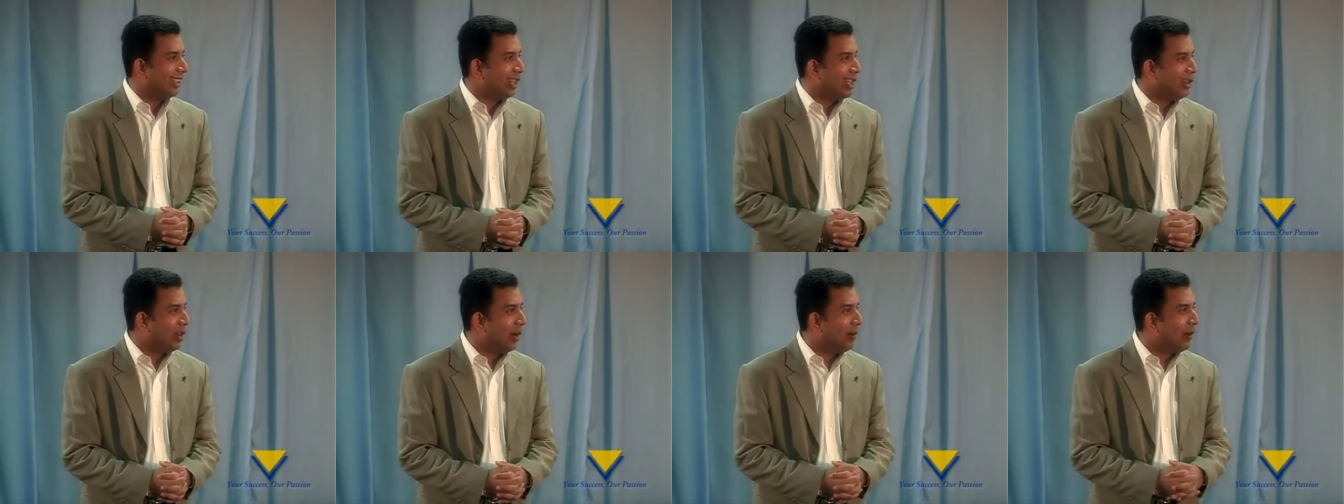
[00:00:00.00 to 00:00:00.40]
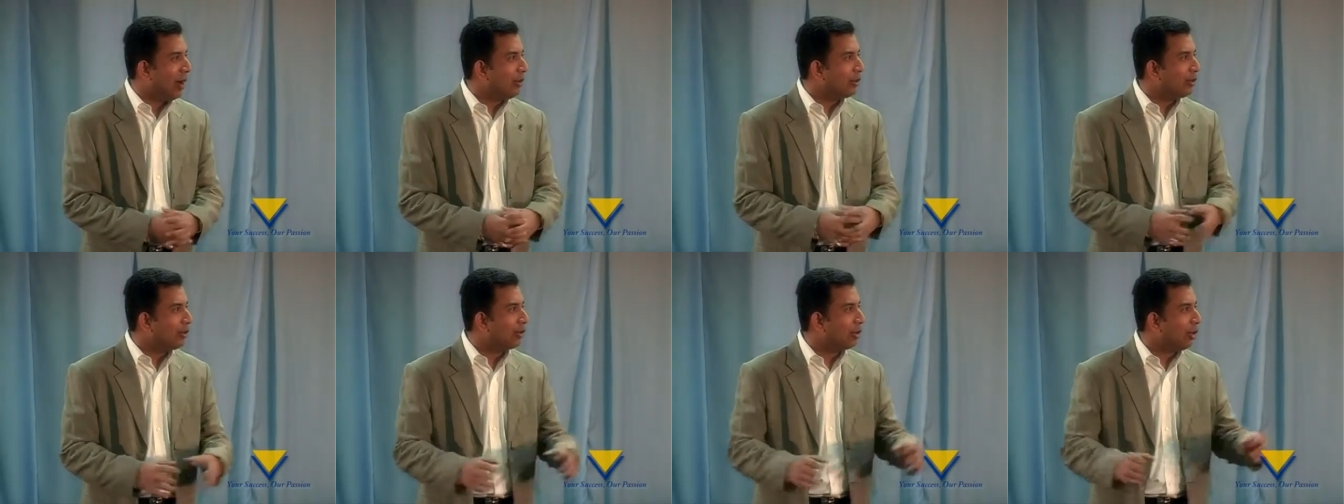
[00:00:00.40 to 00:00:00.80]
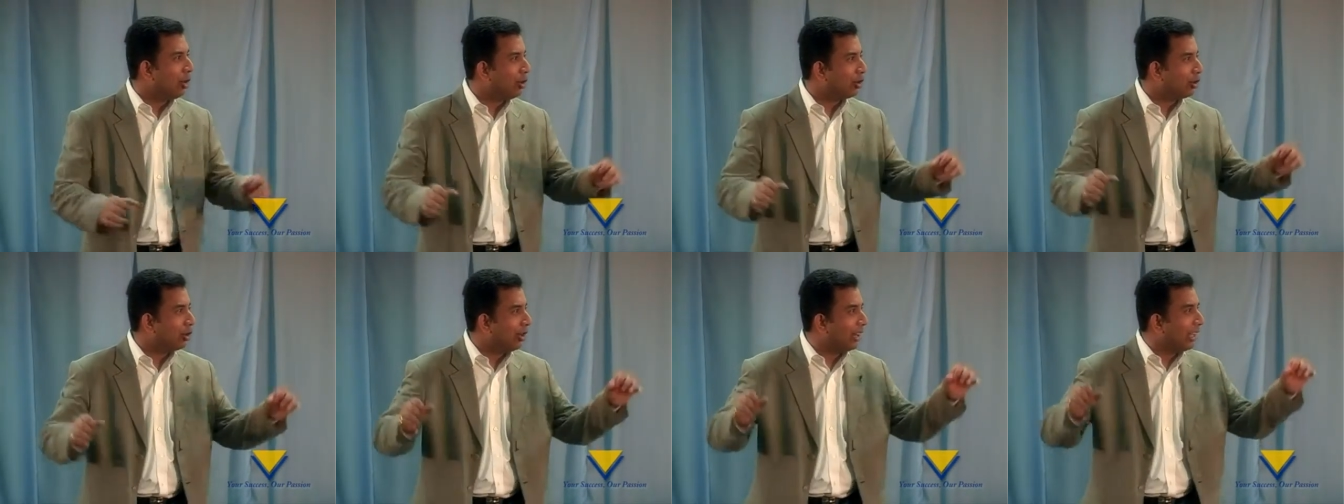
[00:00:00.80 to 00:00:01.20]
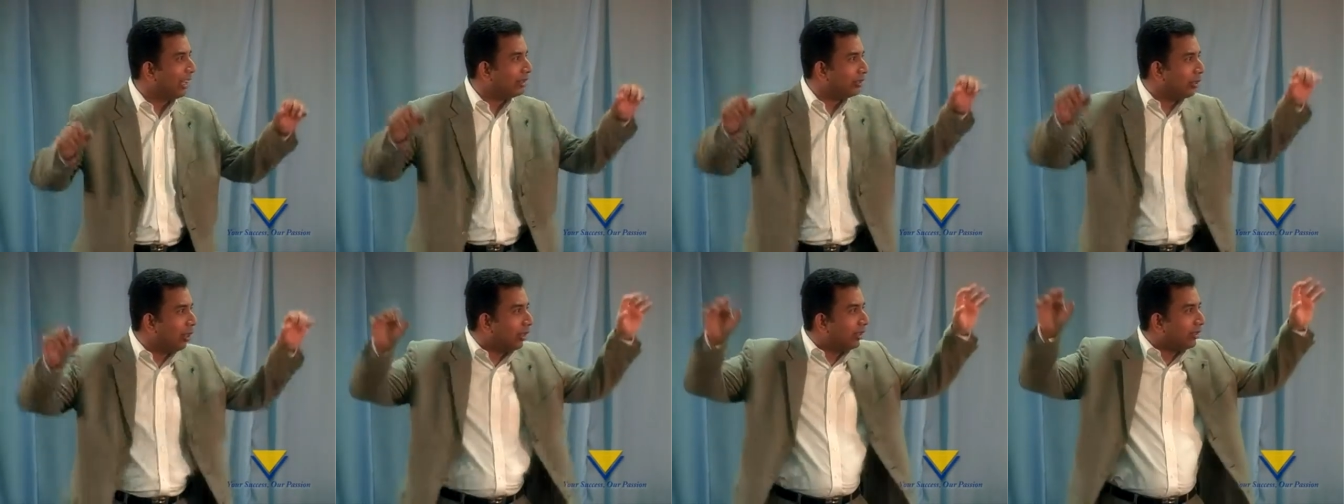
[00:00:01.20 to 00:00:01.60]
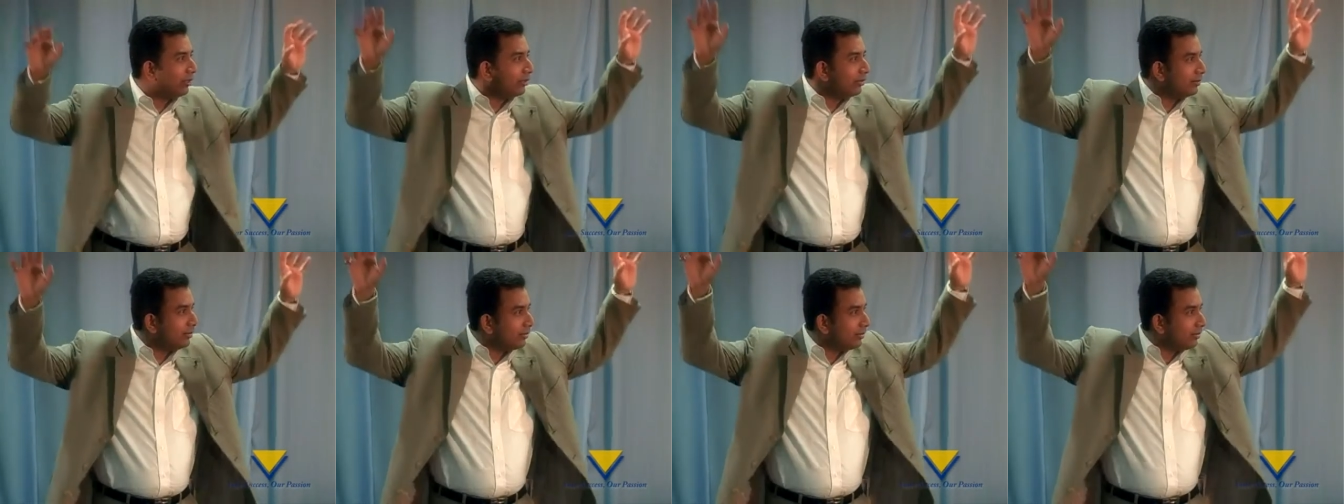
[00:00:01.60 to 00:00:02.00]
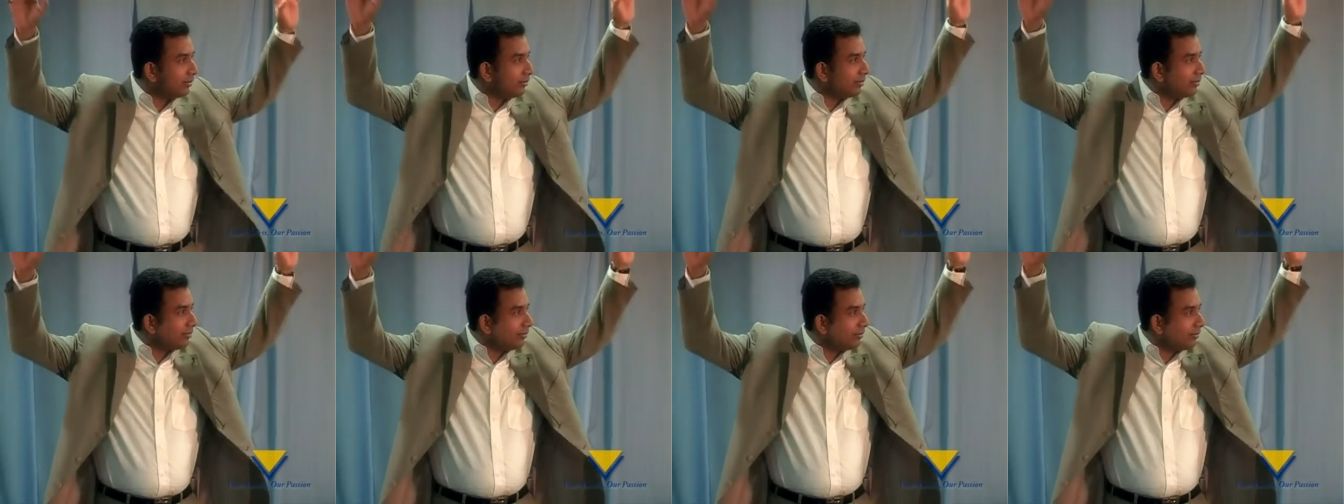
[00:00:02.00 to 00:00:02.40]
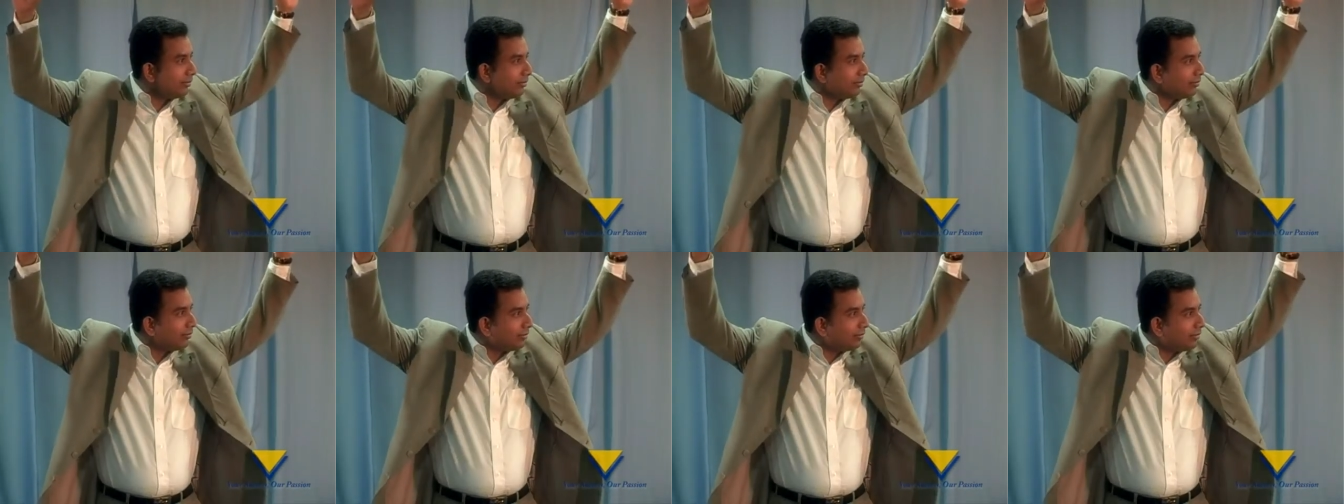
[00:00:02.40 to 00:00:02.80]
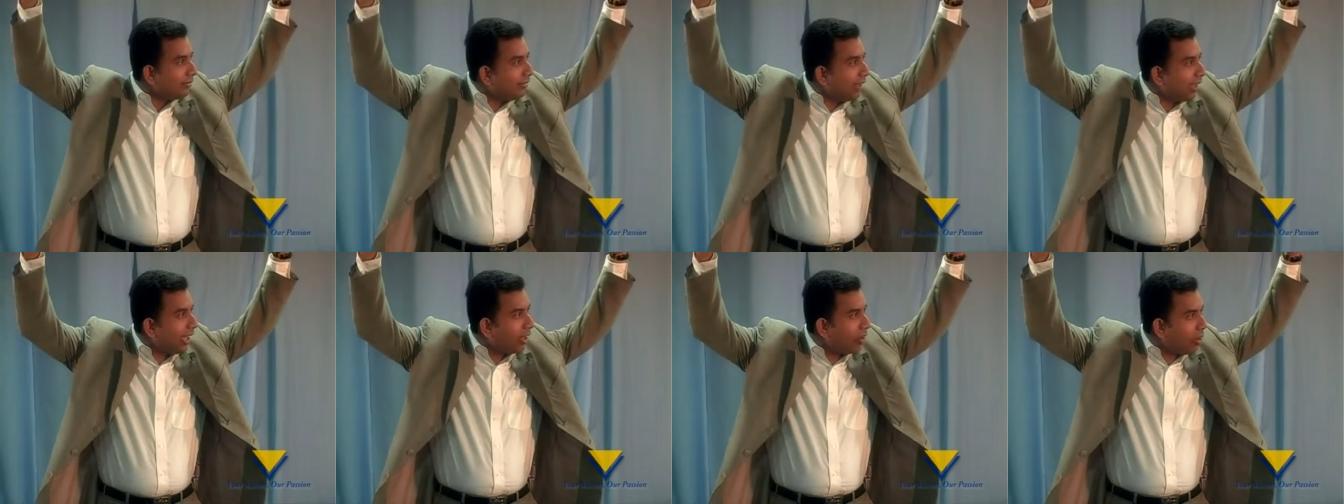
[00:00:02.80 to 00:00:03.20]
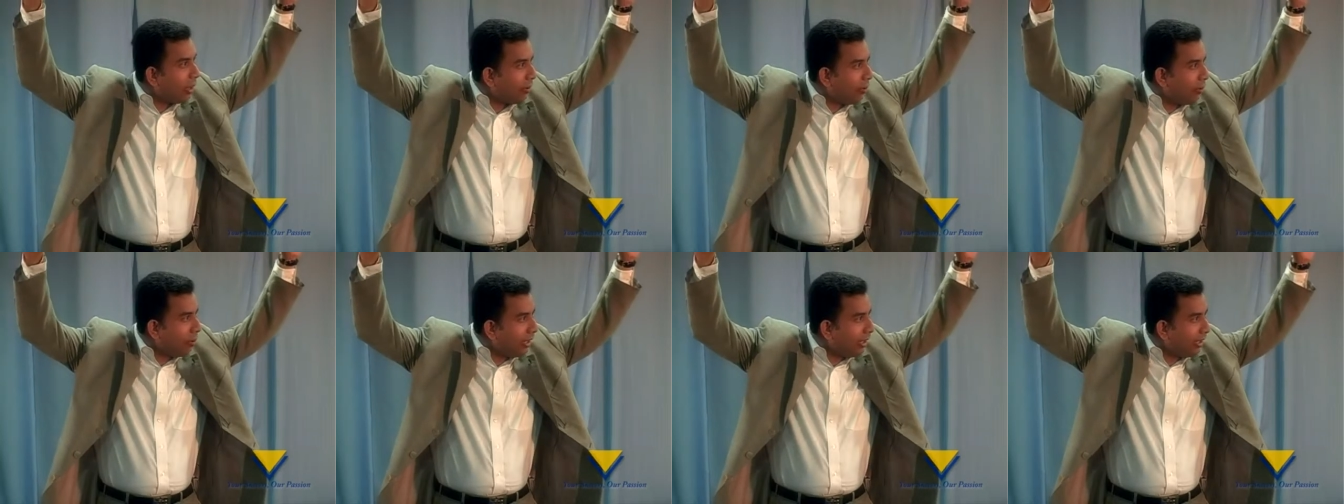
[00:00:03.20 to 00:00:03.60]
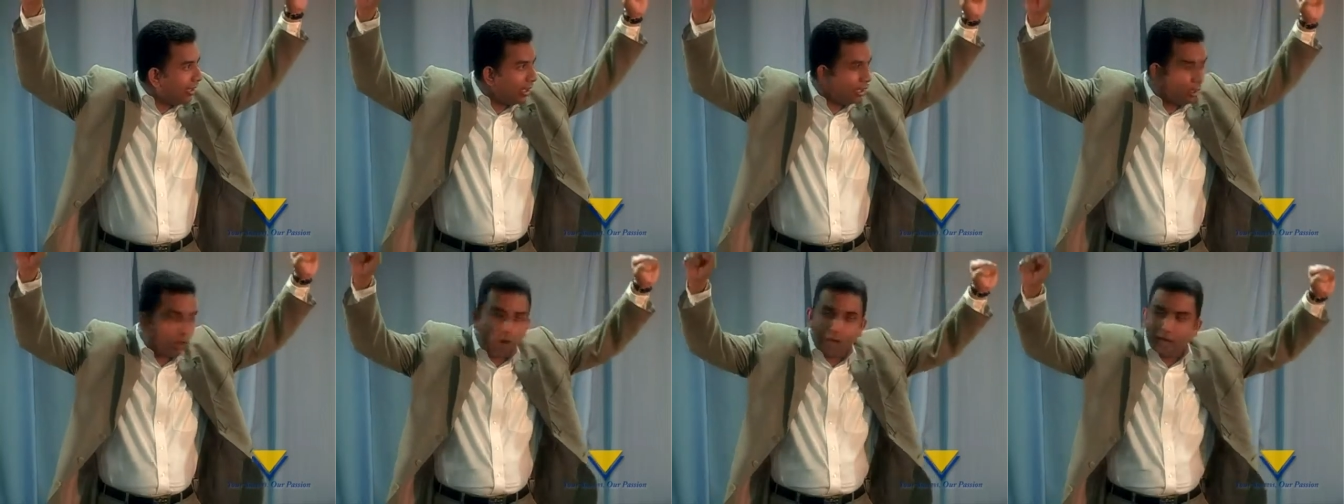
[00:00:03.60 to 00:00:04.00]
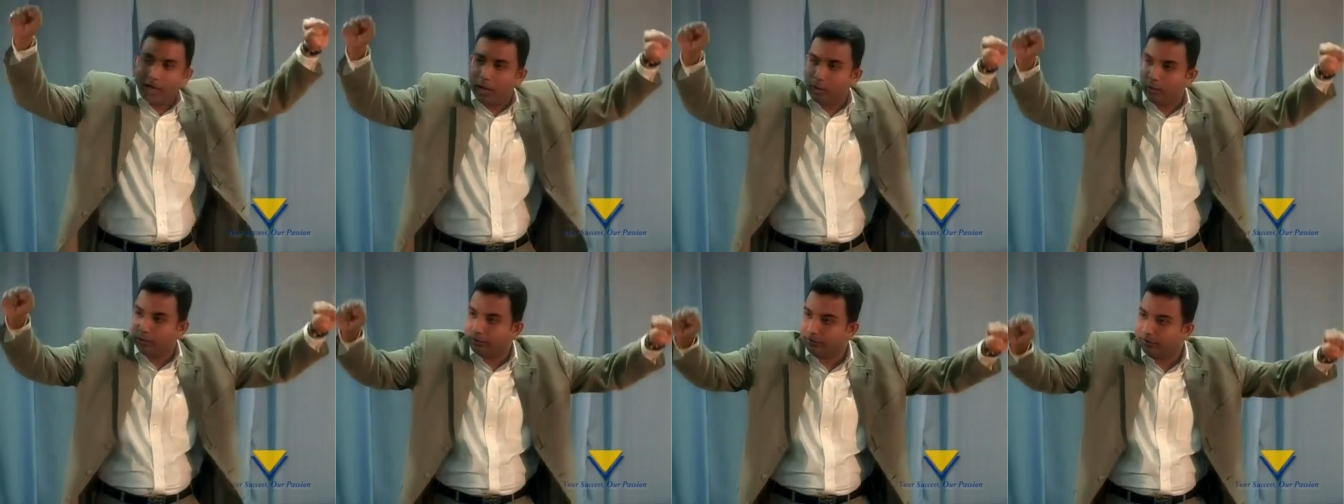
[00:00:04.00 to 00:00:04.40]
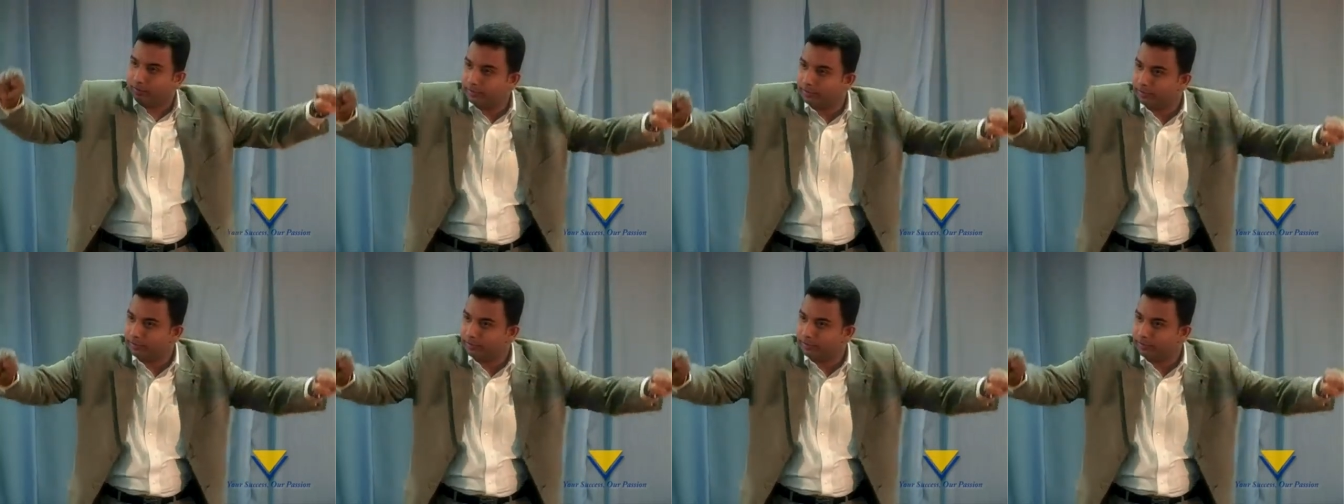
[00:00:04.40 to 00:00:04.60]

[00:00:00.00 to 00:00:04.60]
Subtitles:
you're about to close your restaurant and you're pulling the door down.